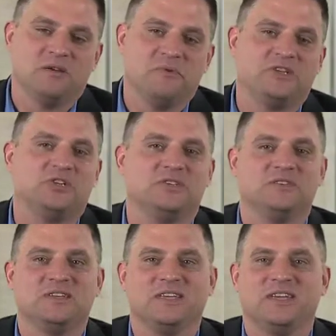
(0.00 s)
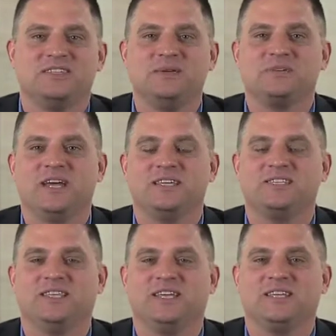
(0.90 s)
which seems kind of
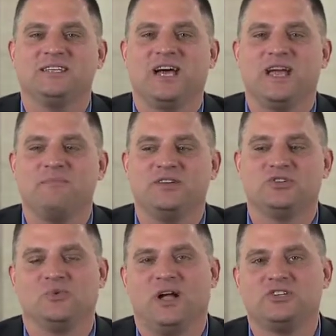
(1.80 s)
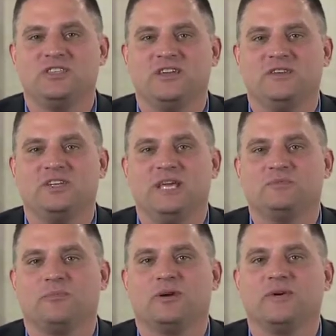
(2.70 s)
silly at the time, but as you're watching the other
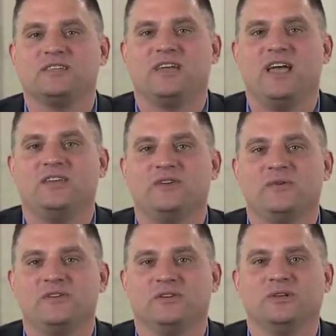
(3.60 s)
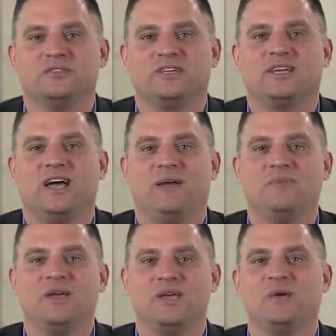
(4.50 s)
teams progress ahead of you and you're losing
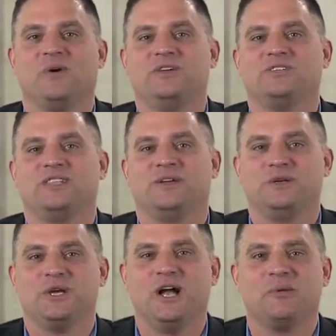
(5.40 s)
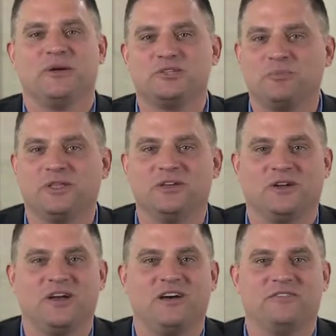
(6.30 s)
time while you sit there and talk about spilling your
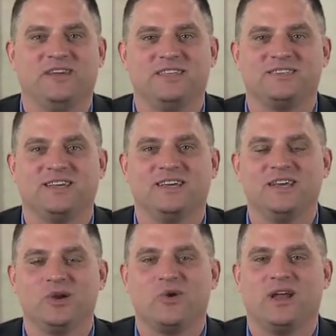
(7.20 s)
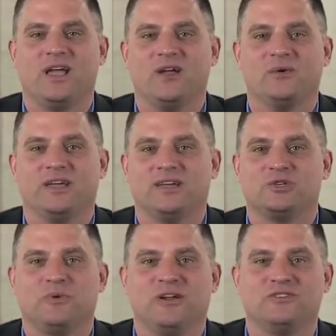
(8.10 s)
coffee, it's quite a harrowing
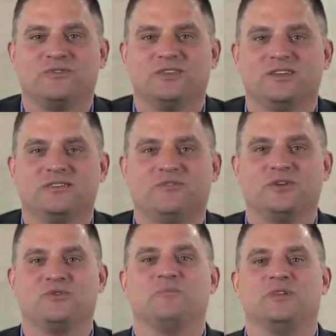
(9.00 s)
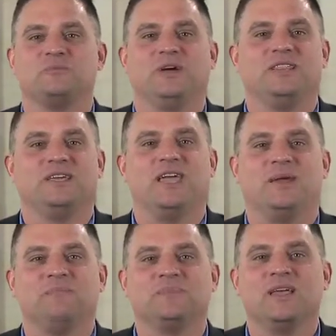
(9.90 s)
experience for the group that's playing the game.